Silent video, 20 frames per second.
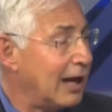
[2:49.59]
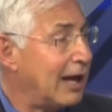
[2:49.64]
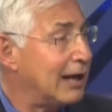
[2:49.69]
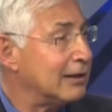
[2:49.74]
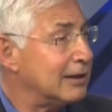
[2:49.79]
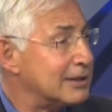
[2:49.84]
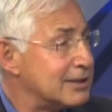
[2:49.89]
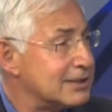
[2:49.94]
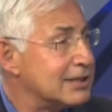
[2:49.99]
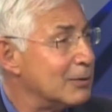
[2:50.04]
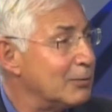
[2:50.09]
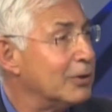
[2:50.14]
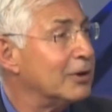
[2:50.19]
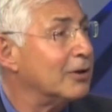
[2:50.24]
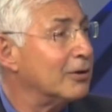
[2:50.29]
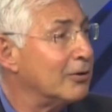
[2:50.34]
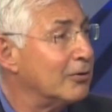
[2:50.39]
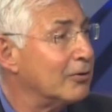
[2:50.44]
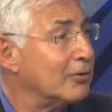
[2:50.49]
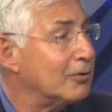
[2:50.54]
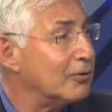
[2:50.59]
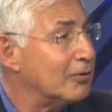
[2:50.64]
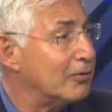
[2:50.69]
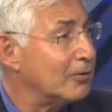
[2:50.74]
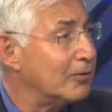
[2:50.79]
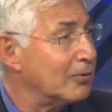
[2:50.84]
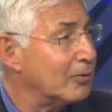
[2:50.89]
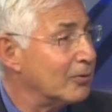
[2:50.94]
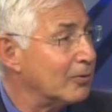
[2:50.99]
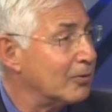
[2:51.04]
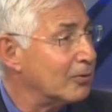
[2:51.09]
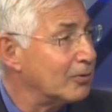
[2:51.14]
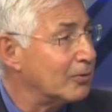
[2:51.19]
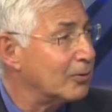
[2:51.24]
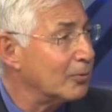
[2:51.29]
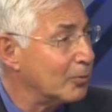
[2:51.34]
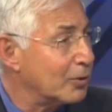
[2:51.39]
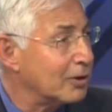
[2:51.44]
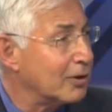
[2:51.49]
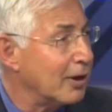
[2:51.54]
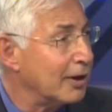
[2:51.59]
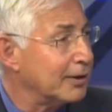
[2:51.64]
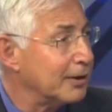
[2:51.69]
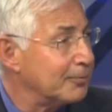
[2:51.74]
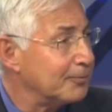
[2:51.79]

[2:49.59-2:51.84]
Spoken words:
and let's see what we can do to work on it.